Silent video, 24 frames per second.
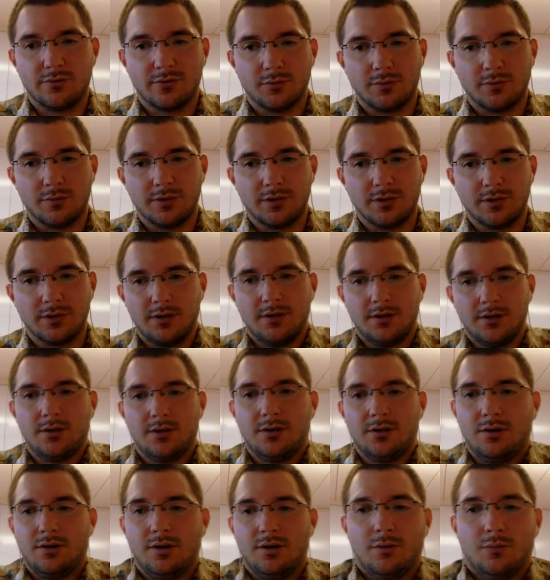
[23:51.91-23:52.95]
what,
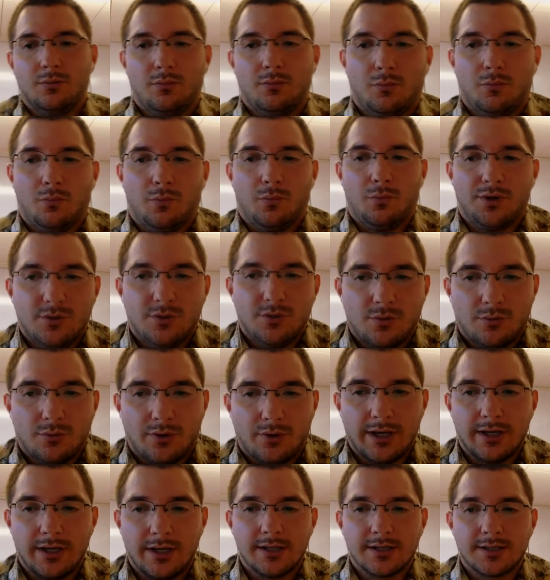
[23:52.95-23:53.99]
once you
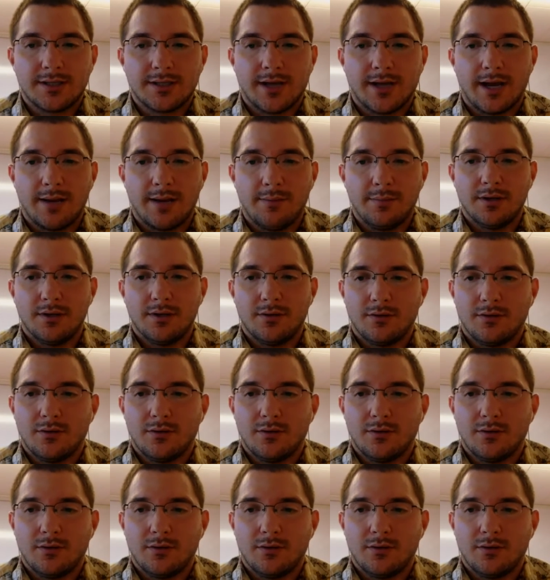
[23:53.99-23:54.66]
create an assignment,